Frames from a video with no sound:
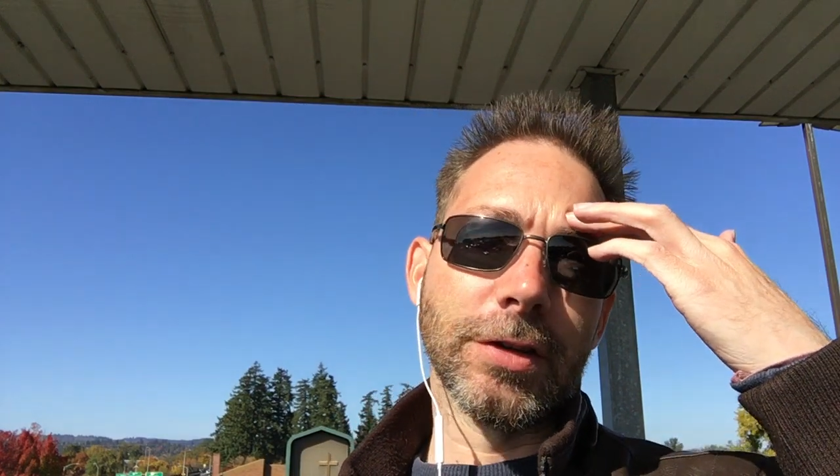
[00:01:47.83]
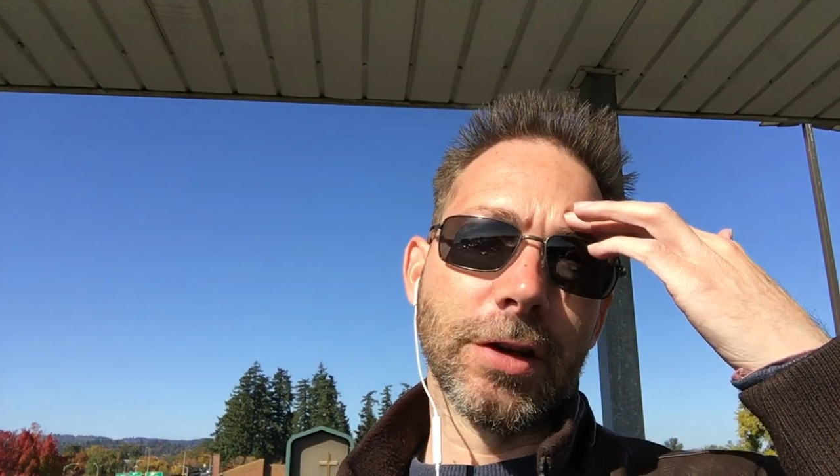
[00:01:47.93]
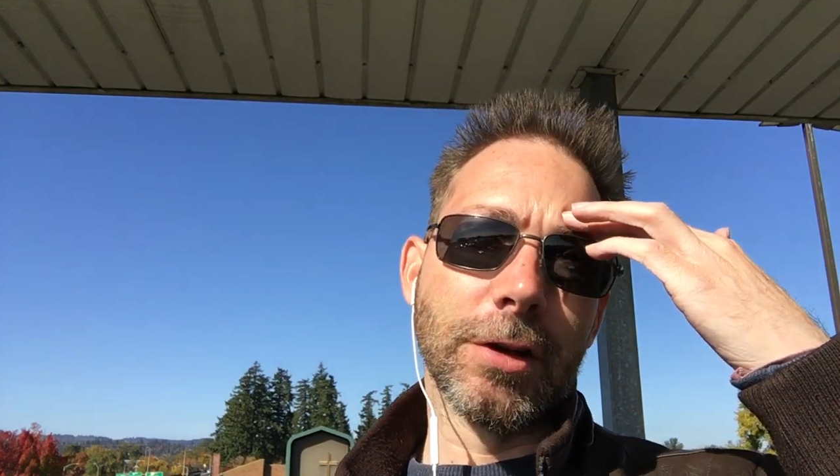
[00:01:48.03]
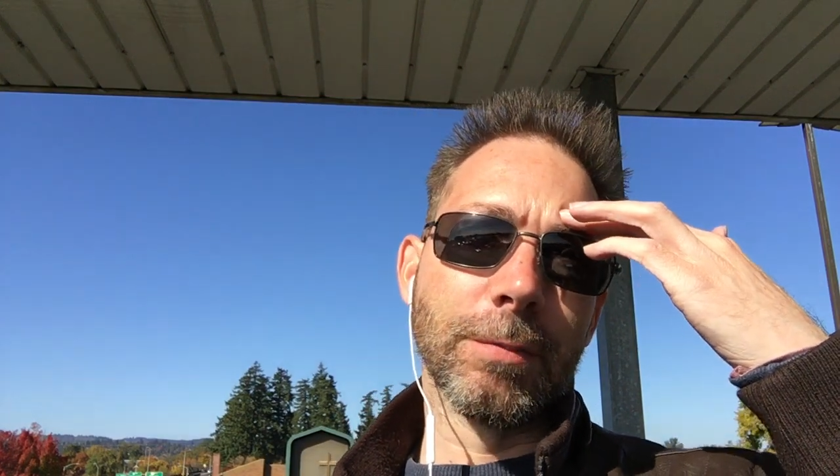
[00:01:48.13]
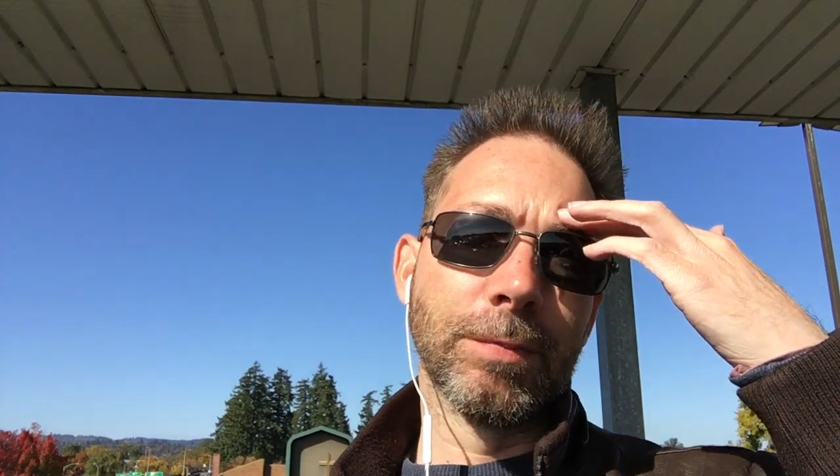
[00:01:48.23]

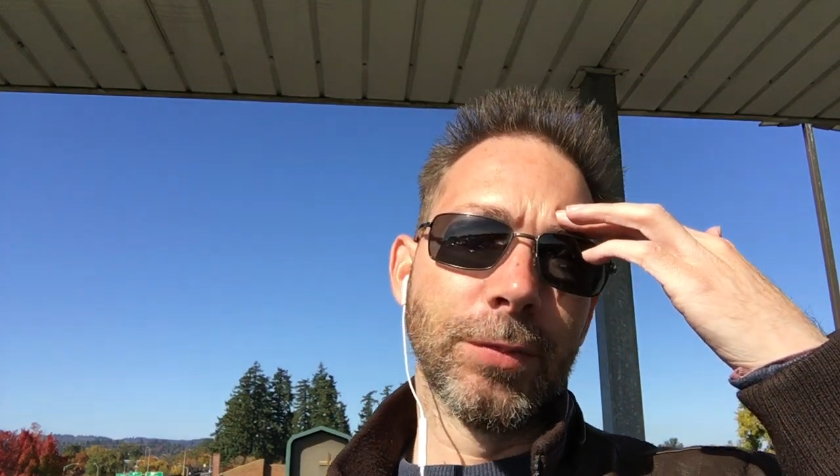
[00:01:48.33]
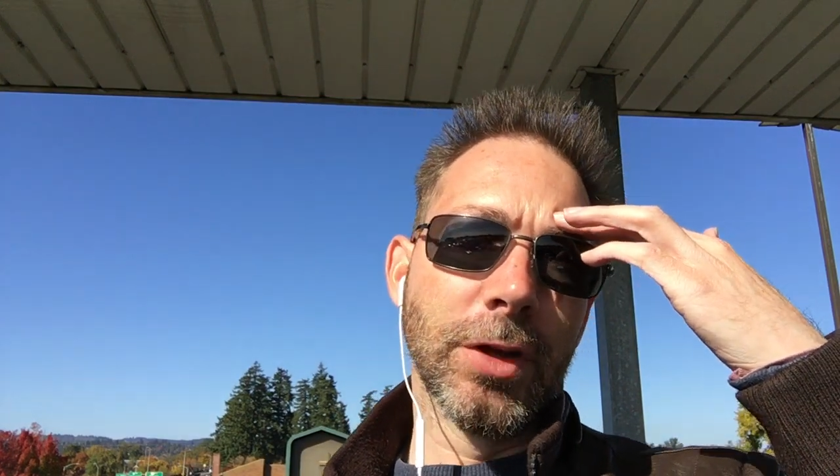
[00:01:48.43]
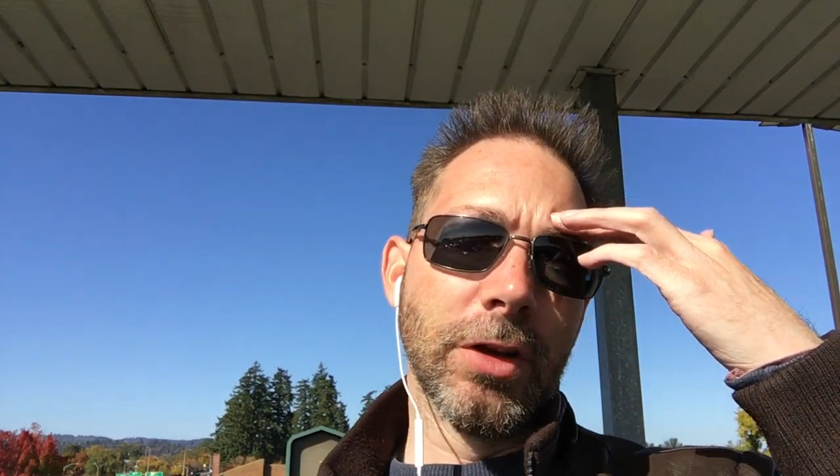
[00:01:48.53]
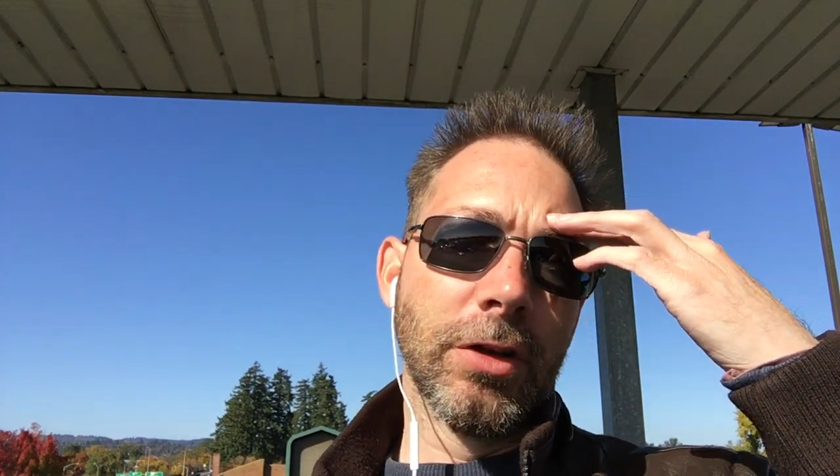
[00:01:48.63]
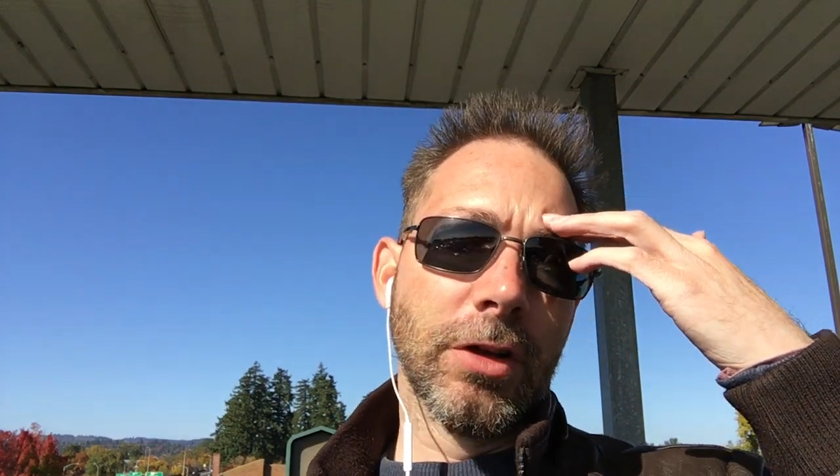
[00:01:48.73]

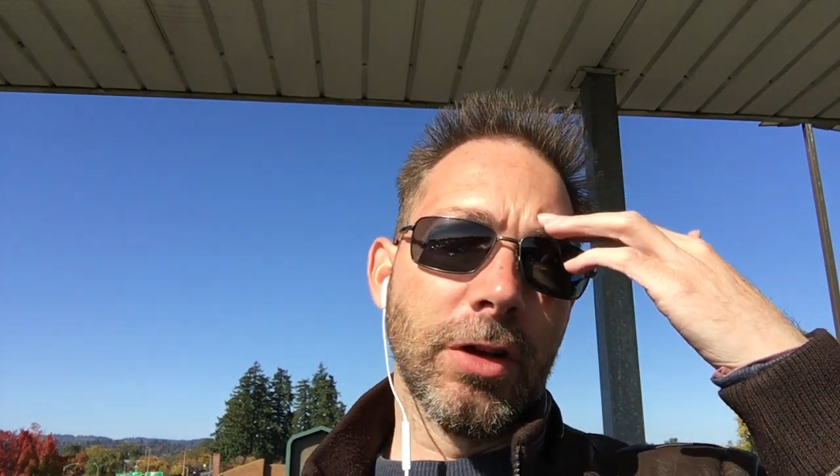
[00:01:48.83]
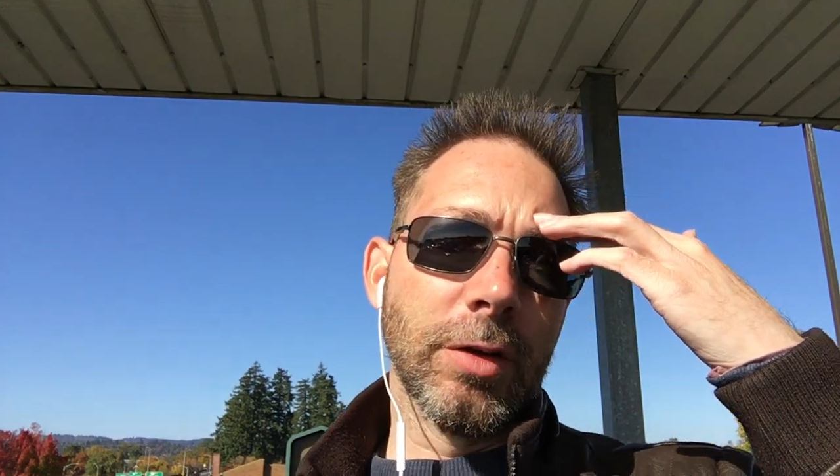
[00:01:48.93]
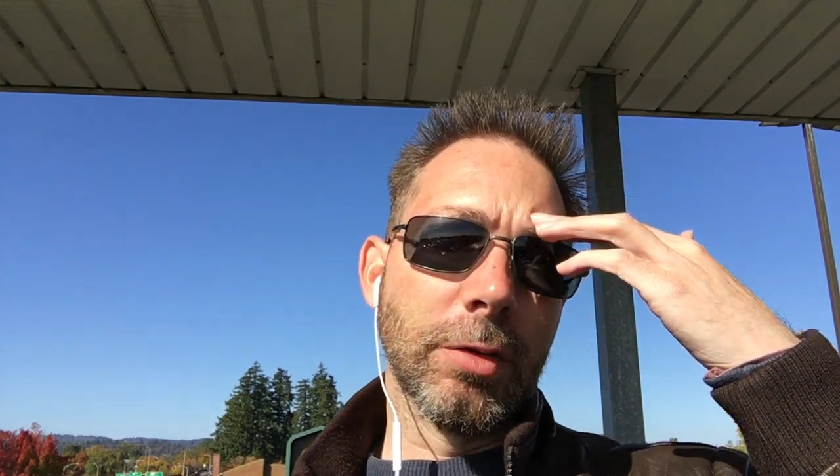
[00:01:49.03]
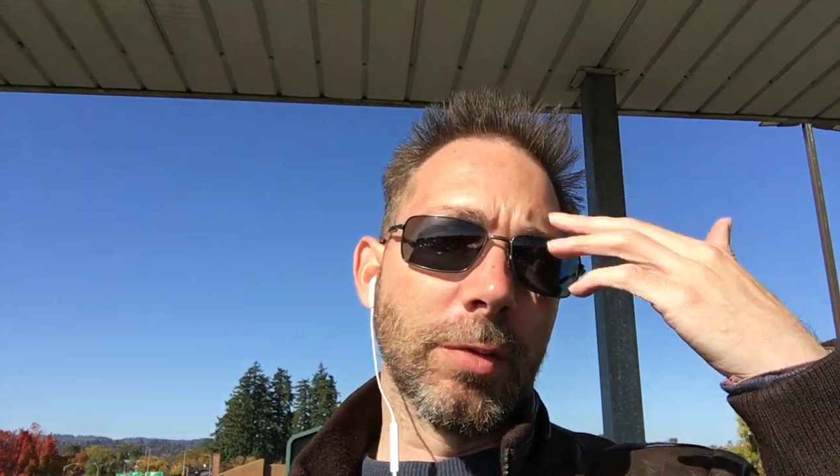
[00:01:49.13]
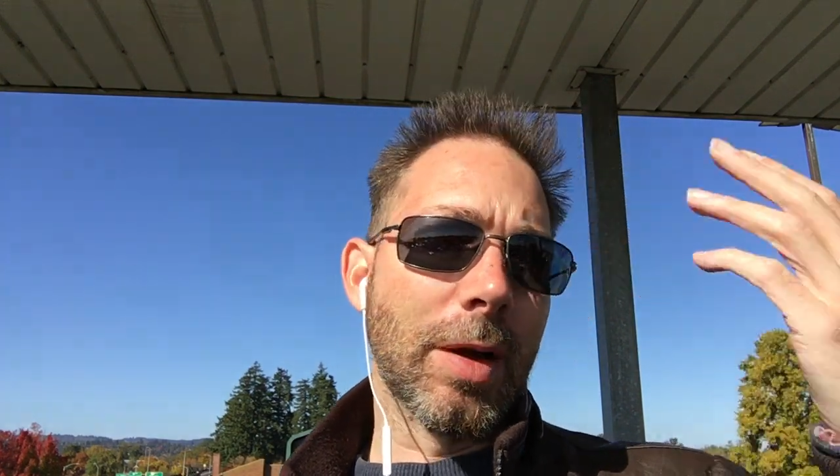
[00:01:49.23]

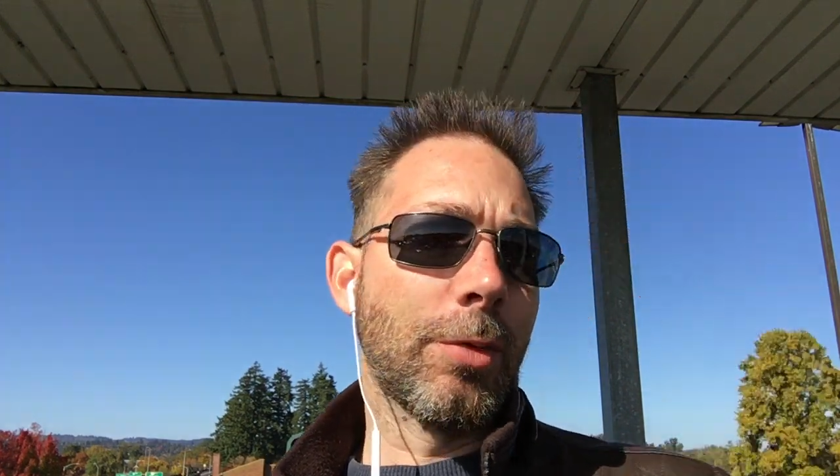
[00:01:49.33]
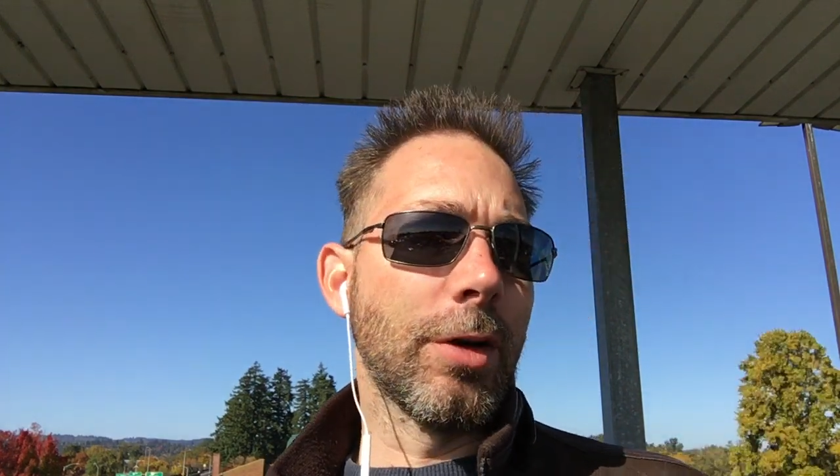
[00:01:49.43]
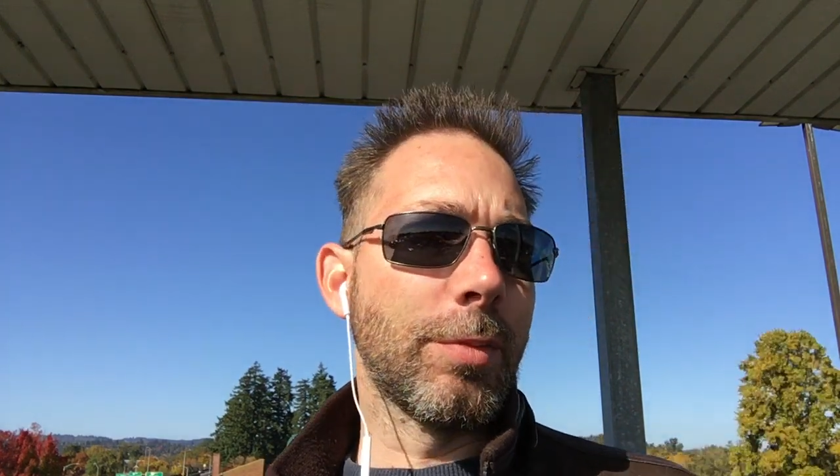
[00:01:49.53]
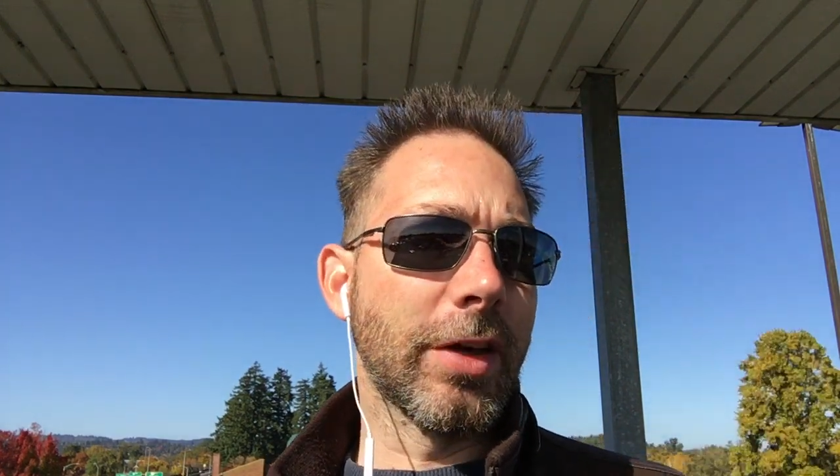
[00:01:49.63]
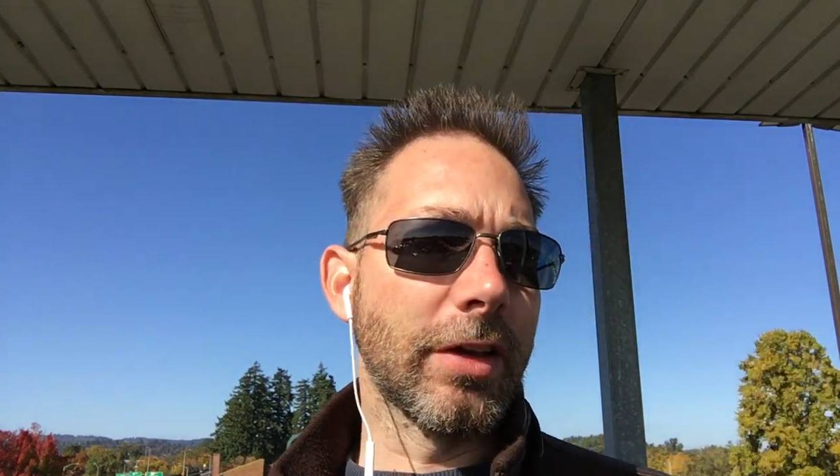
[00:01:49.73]
But my
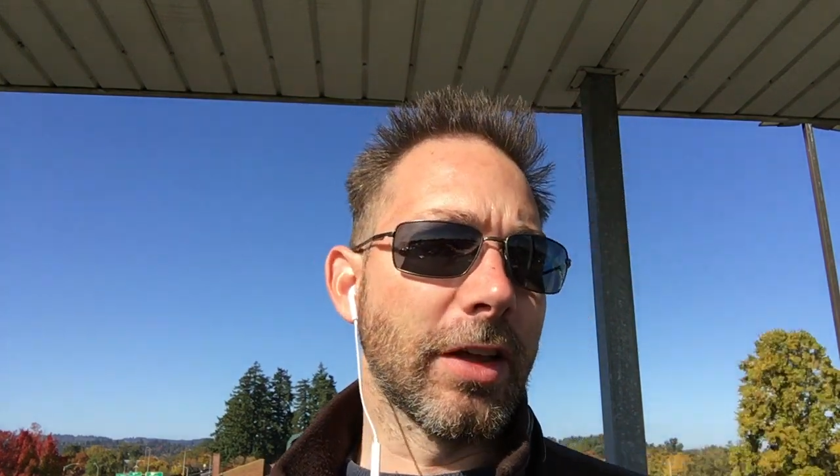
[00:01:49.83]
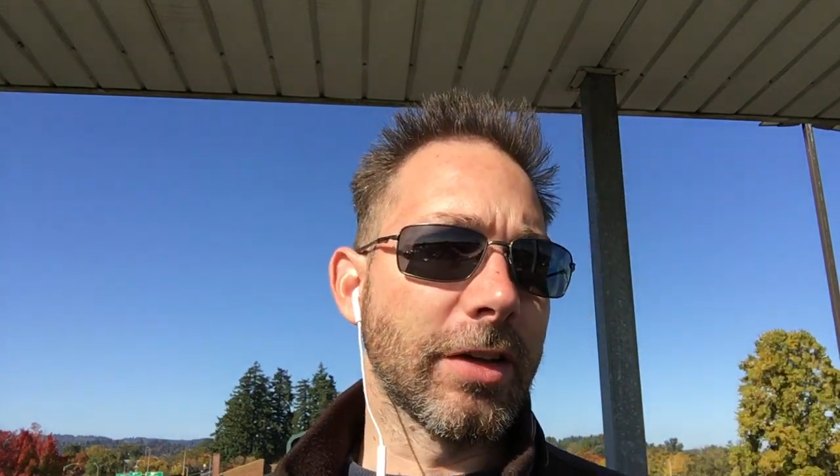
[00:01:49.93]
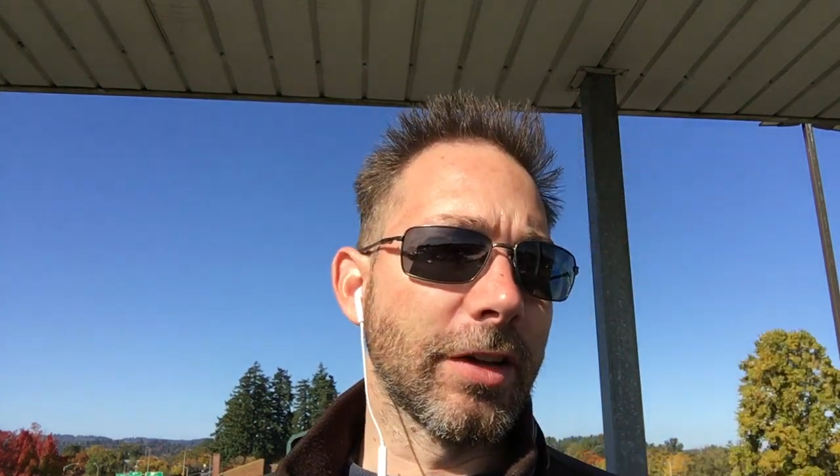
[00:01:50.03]
point being, like,